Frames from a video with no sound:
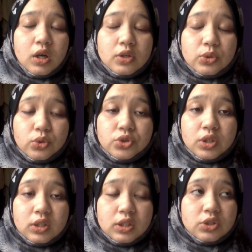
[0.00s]

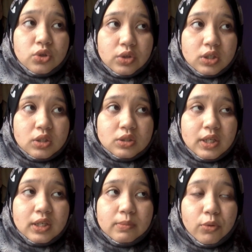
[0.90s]
social, historical,
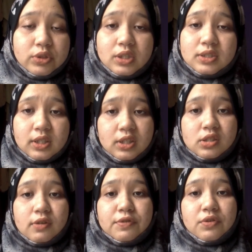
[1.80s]
and political
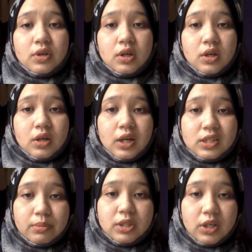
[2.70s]
settings of
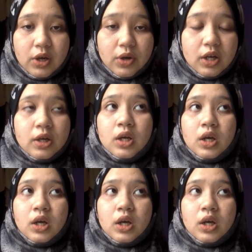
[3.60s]
Elizabethan era.